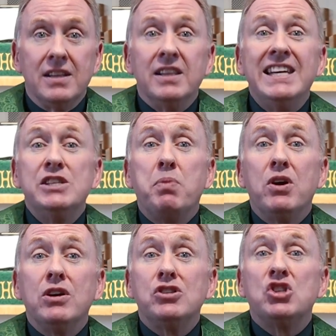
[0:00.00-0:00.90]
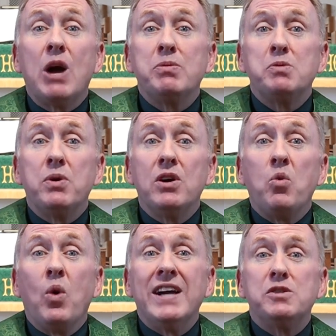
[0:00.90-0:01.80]
Leesburg, Sharpsburg,
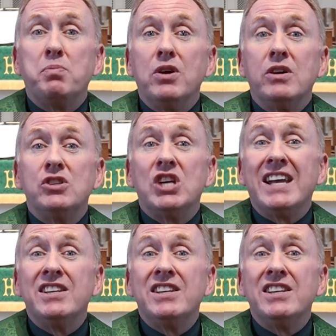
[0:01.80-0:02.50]
Whitesburg,